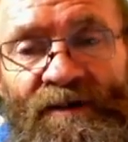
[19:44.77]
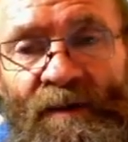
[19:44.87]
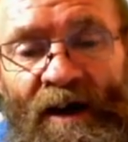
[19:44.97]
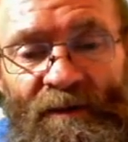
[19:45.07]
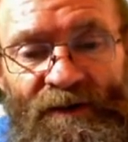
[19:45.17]
to
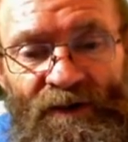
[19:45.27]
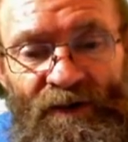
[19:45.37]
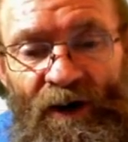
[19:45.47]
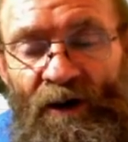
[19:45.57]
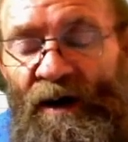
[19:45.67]
be able to
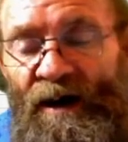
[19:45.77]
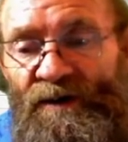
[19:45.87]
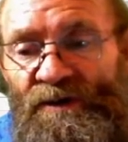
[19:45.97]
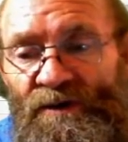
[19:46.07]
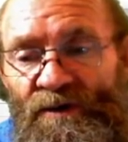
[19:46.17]
know how
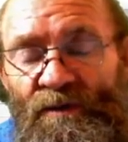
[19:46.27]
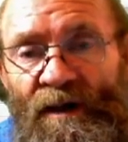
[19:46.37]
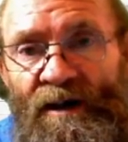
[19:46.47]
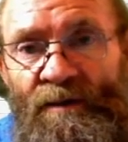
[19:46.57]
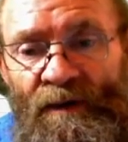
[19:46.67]
to
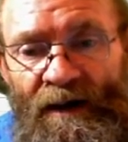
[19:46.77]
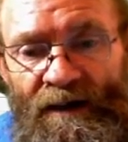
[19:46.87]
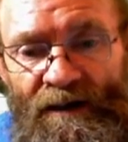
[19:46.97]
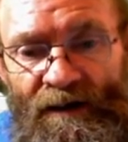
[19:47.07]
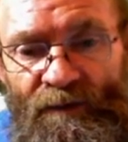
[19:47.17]

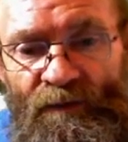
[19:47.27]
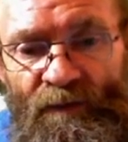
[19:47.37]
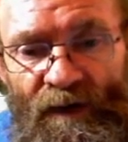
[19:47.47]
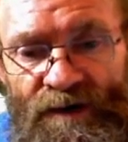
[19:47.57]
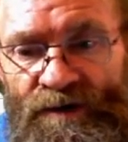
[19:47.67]
manipulate the
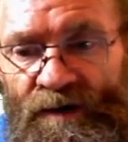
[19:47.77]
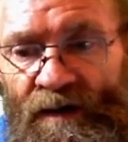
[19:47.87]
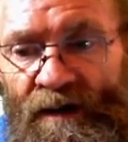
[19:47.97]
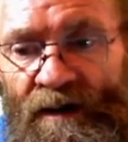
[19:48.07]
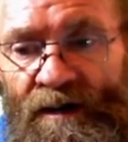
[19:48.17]

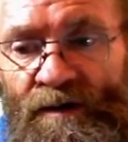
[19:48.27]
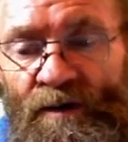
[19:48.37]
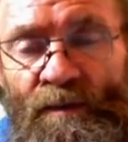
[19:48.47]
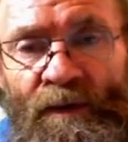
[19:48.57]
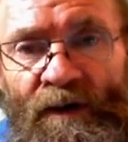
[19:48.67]
information in
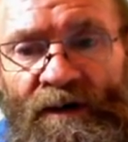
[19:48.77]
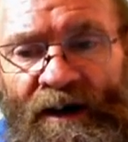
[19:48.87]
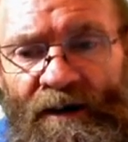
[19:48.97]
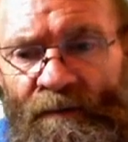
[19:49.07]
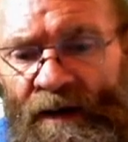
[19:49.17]
your
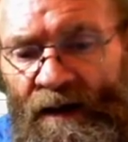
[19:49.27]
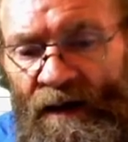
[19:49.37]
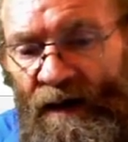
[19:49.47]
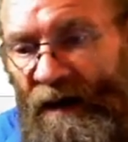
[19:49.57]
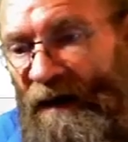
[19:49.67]
program.
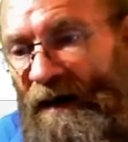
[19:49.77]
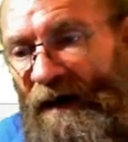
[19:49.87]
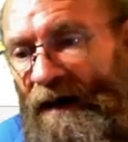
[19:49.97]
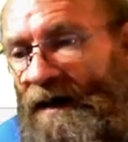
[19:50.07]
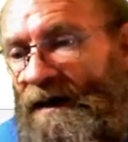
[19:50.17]

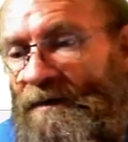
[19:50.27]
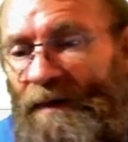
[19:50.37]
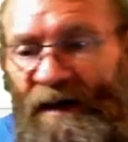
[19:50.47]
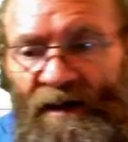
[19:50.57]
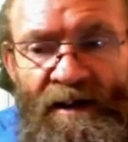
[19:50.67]

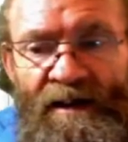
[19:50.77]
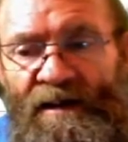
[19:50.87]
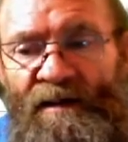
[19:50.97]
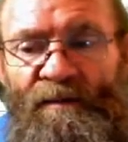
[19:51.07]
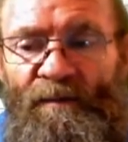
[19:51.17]
But I think
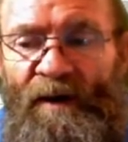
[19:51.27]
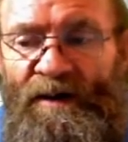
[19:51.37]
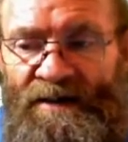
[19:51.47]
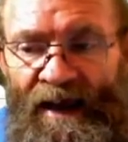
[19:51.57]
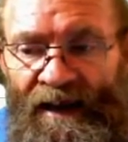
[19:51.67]
the
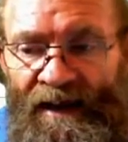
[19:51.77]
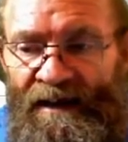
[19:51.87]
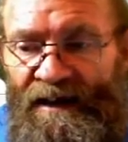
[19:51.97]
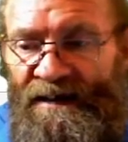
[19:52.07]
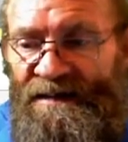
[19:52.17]
most
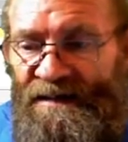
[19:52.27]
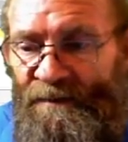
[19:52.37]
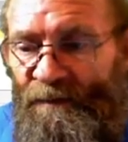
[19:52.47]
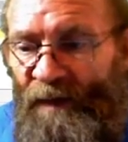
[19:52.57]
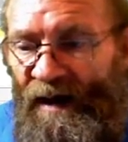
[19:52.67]
handiest
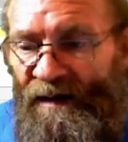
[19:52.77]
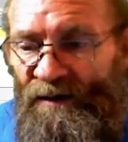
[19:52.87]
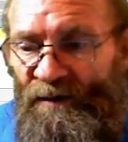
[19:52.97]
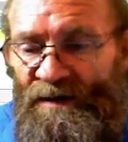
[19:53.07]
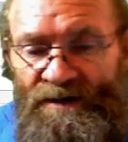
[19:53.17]
part
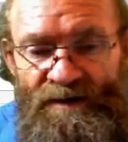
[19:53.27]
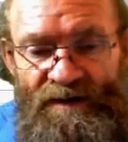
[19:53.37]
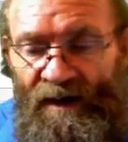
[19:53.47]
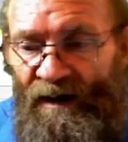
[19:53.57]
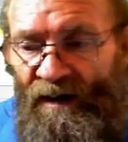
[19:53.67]
of this
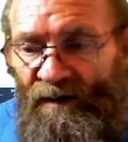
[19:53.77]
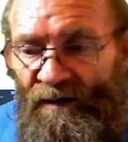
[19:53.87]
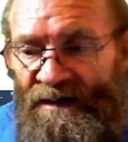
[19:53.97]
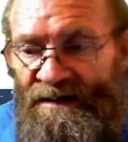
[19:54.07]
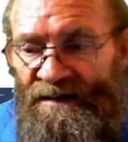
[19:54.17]
whole
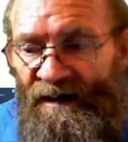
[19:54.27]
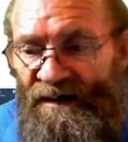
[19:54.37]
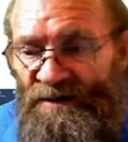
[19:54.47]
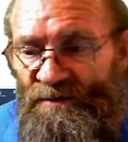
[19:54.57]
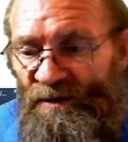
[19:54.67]

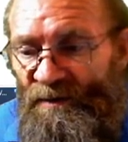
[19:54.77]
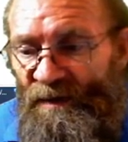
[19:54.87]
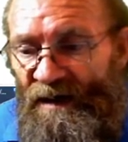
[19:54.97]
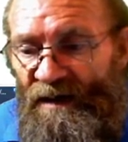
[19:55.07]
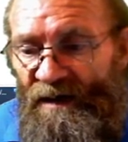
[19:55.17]
exercise will
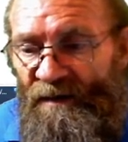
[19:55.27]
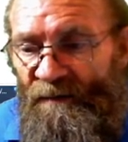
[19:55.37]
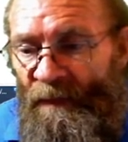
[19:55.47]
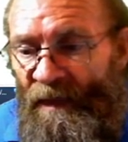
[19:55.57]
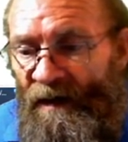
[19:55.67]
be
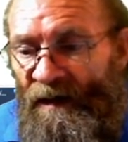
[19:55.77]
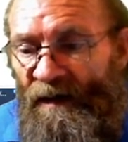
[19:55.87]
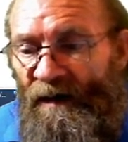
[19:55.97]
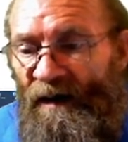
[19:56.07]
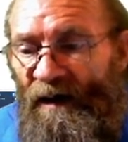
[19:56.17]

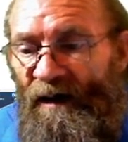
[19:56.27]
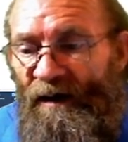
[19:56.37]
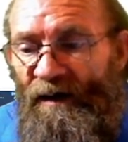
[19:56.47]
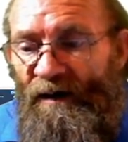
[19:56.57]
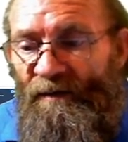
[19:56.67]

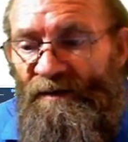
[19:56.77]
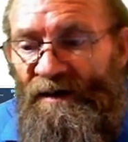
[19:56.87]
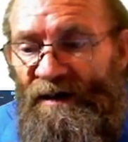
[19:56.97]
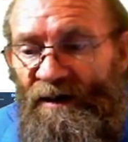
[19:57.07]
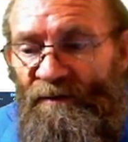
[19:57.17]

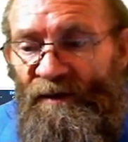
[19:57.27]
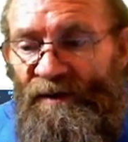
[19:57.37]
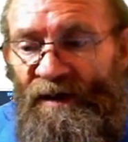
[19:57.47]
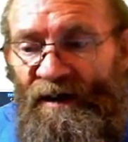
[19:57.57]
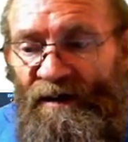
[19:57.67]
dealing
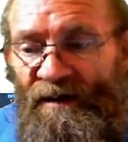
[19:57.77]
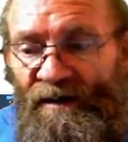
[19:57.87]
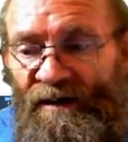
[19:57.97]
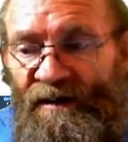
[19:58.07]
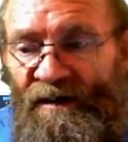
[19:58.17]
with
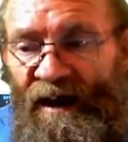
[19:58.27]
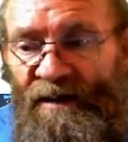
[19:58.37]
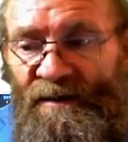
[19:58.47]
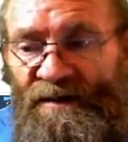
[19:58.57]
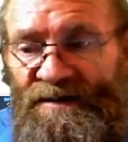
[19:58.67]

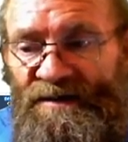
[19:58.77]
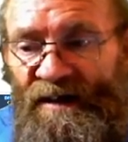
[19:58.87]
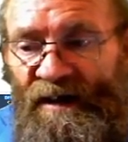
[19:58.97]
labels.